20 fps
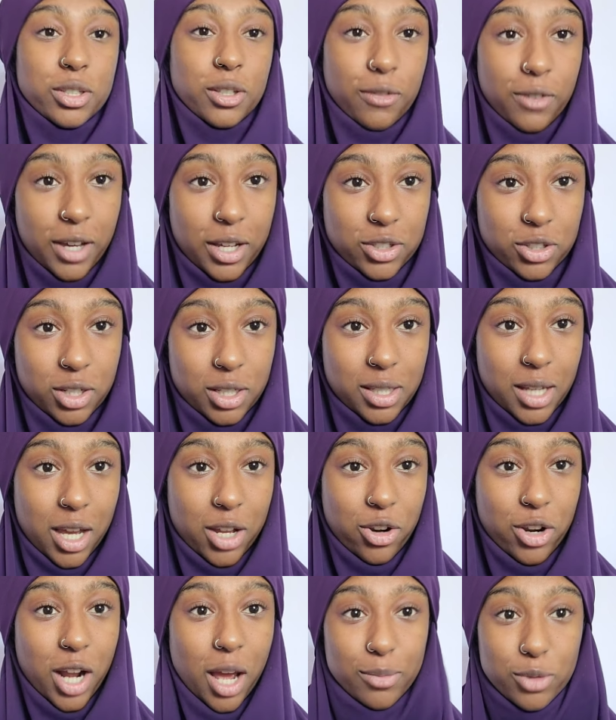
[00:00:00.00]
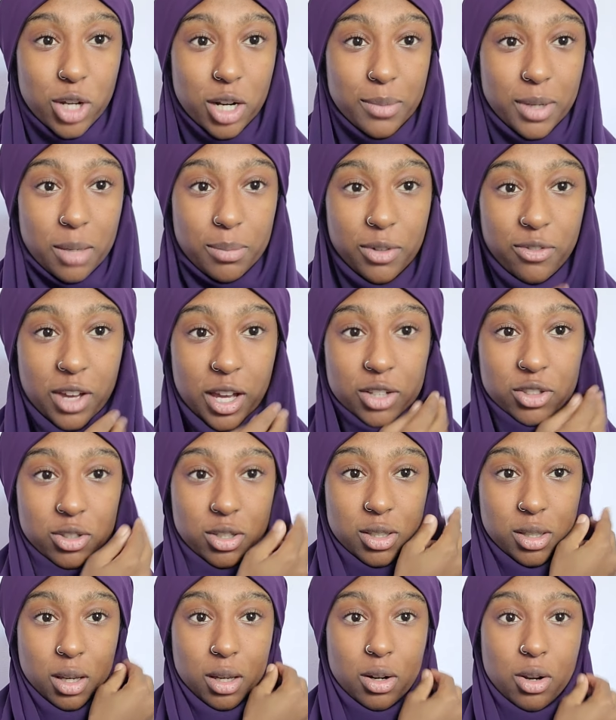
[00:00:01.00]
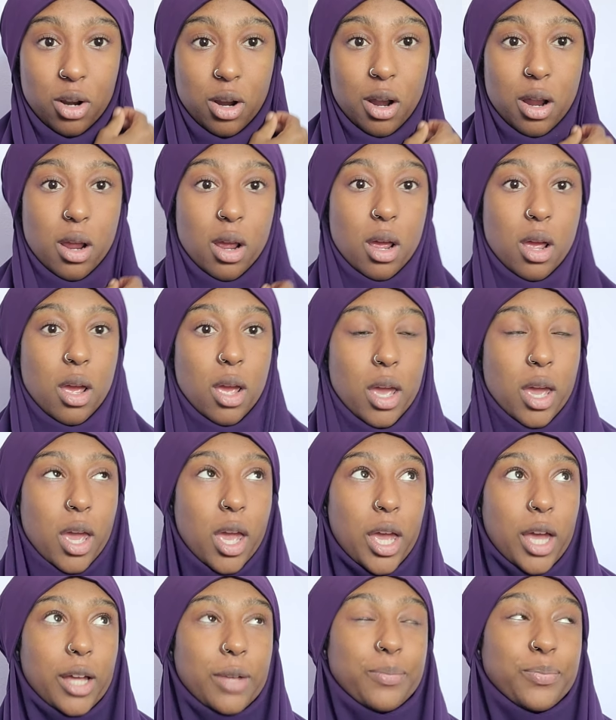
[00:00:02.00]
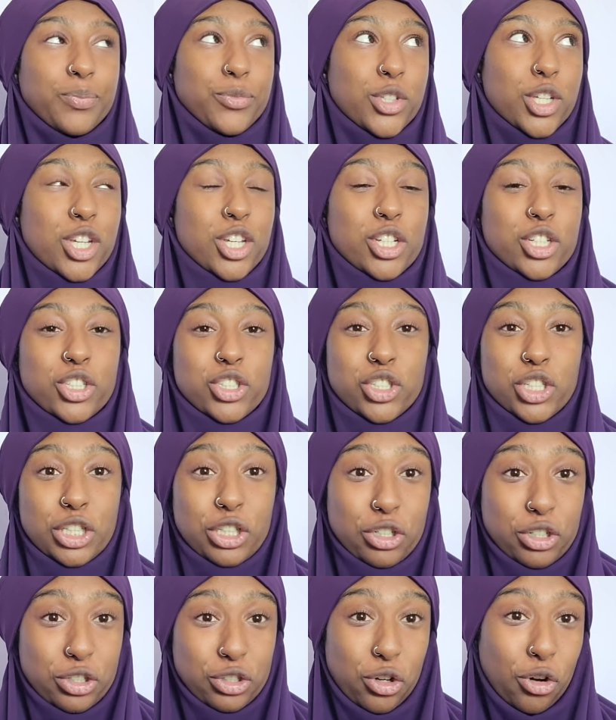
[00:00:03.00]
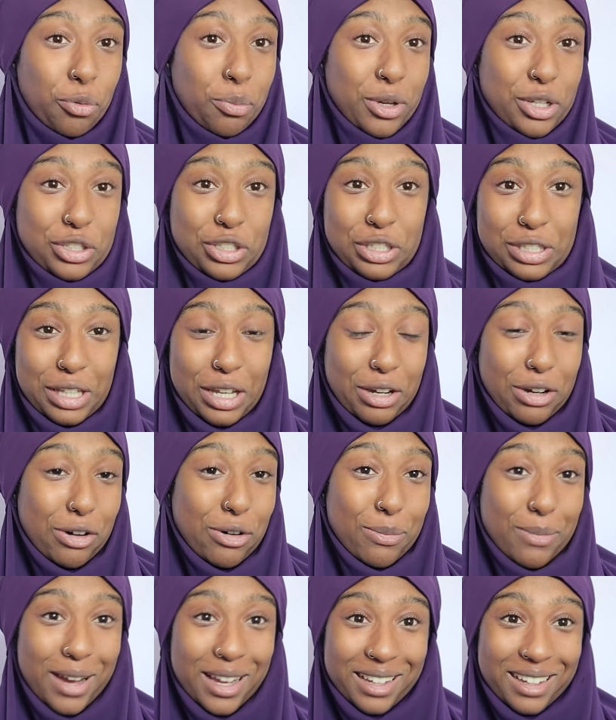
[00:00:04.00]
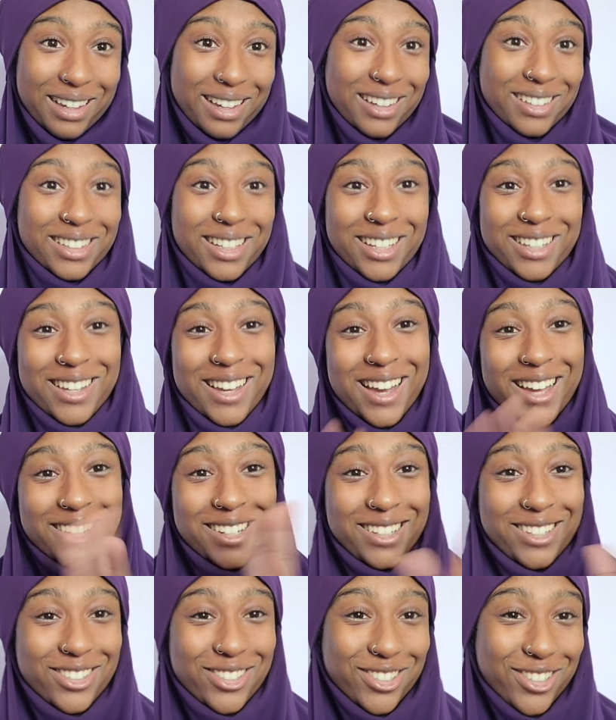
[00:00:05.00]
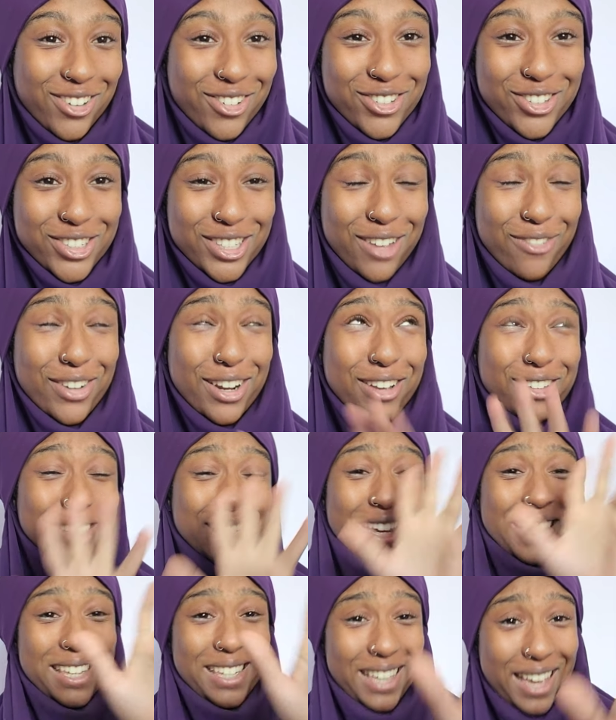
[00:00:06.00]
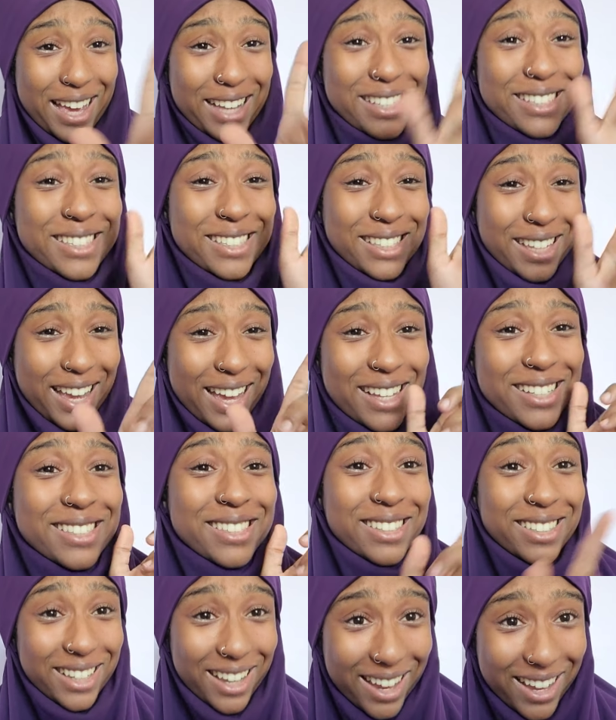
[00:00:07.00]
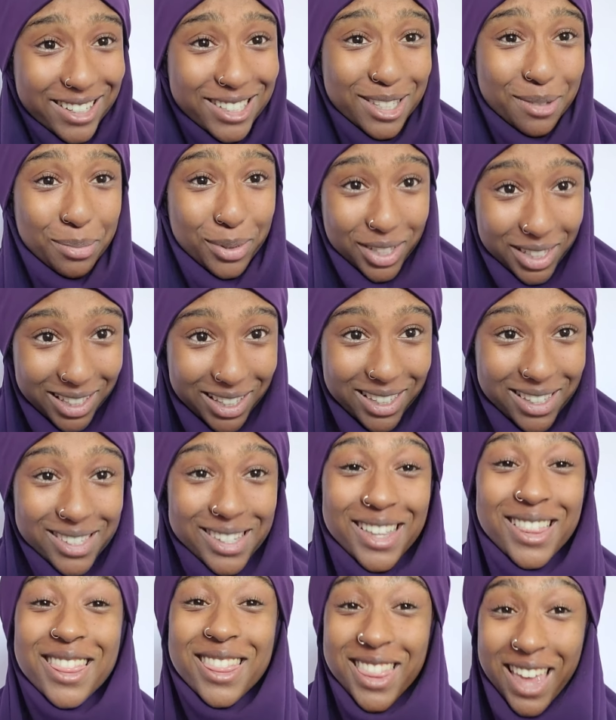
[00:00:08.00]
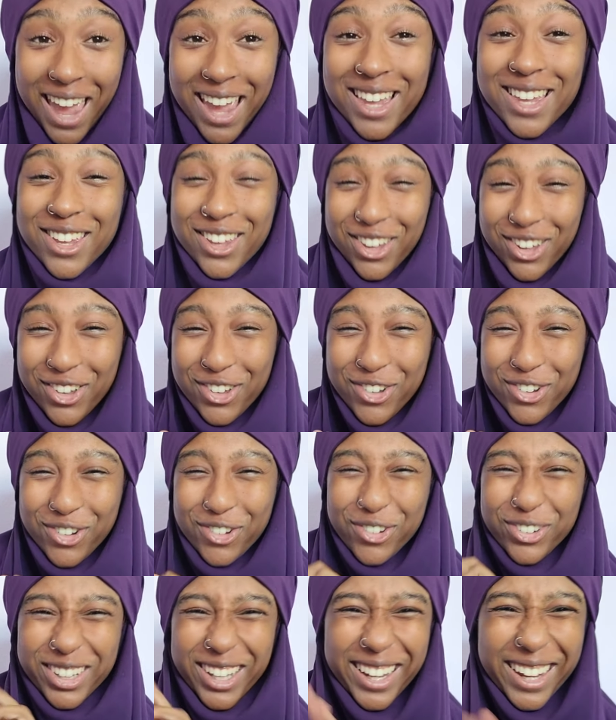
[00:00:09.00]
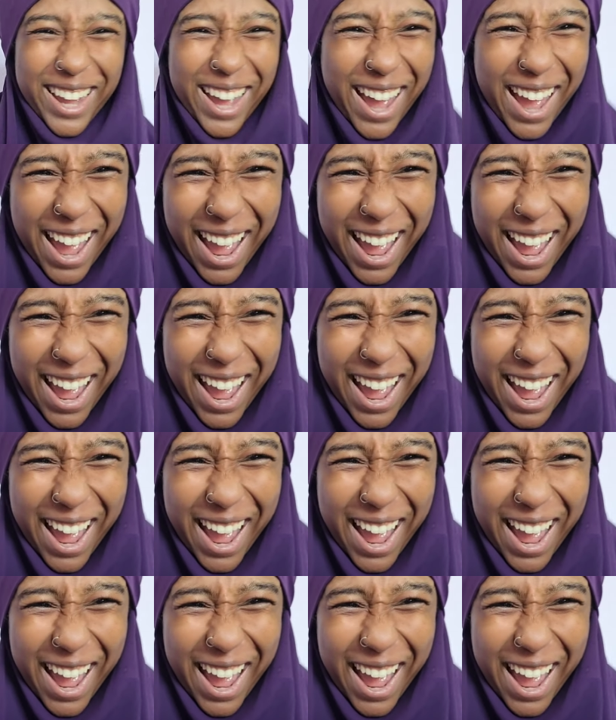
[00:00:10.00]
is a fashion designer, and I'm trying to become a fashion designer, and she literally told me, she's like, oh my god, like, I need to show you some, and I was like, yes, yes, yes, please, and thank you, like,